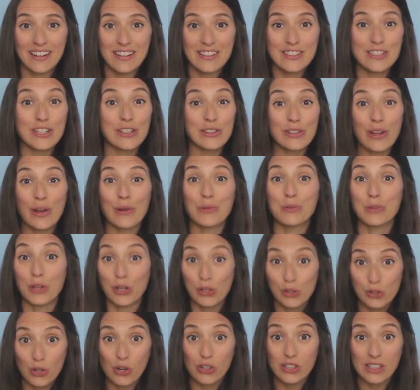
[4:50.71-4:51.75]
To know
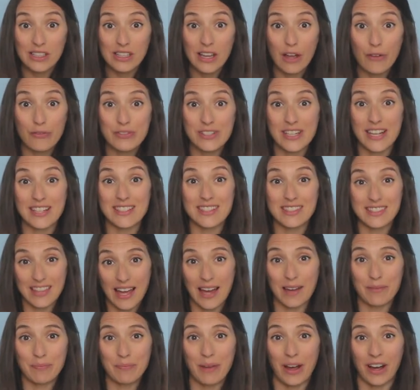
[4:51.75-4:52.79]
that God loves us
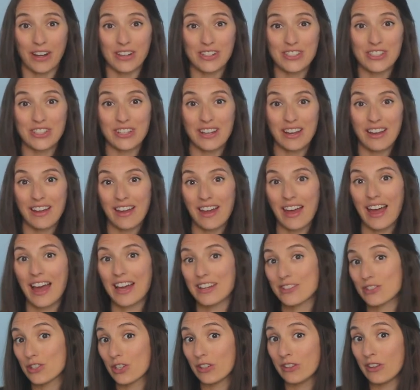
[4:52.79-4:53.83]
that much
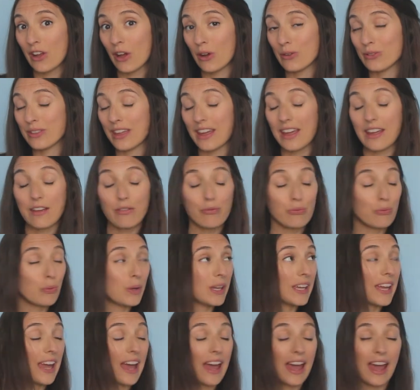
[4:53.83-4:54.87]
and to know that if
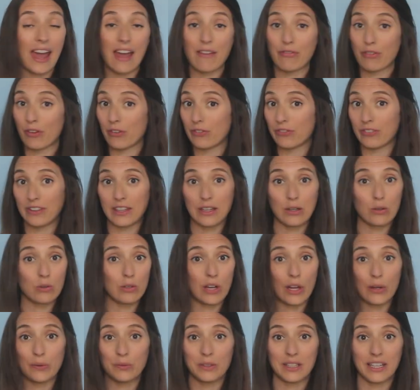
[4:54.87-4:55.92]
we ever feel
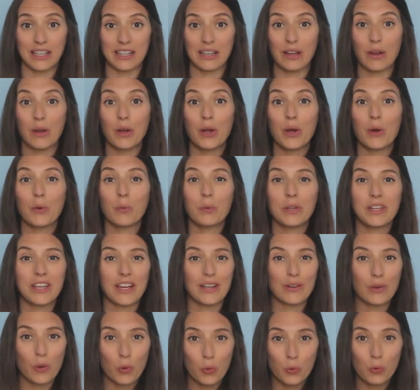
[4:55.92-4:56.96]
lonely, we
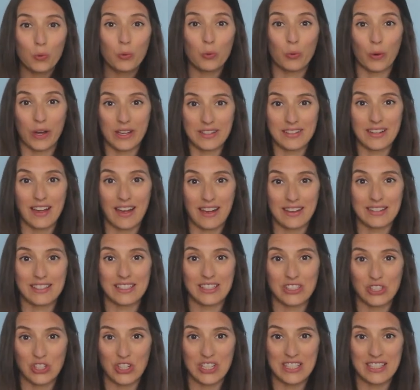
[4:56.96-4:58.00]
can always
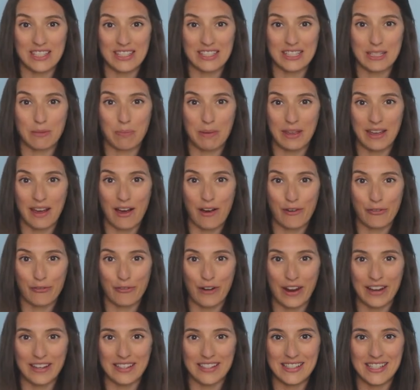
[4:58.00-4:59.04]
ask Jesus to be our
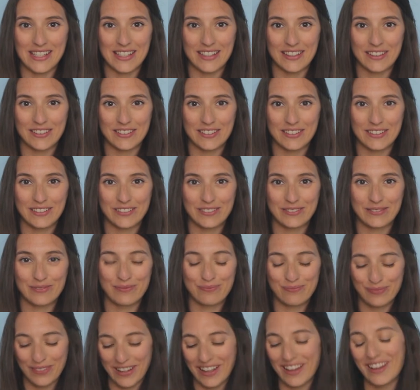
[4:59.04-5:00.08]
friend.
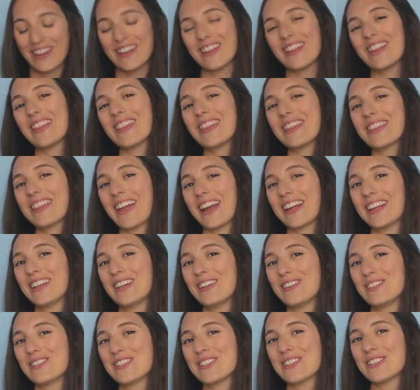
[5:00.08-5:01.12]
Thank
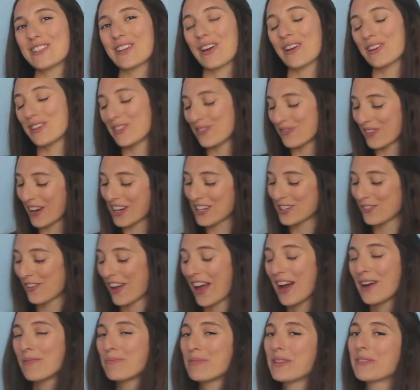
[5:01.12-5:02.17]
you so much for
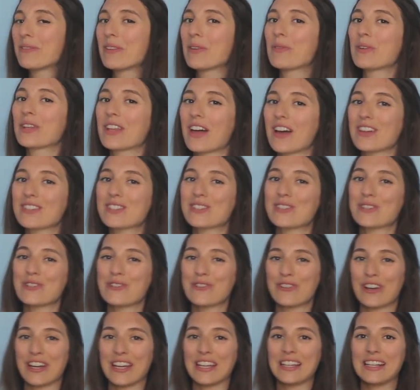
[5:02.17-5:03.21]
helping me with our
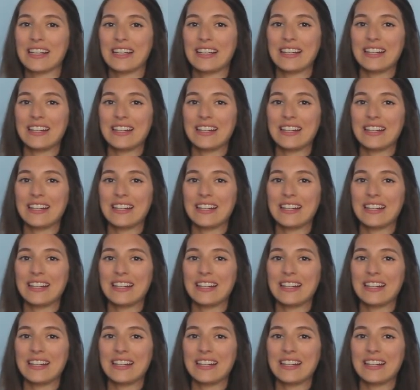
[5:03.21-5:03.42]
story.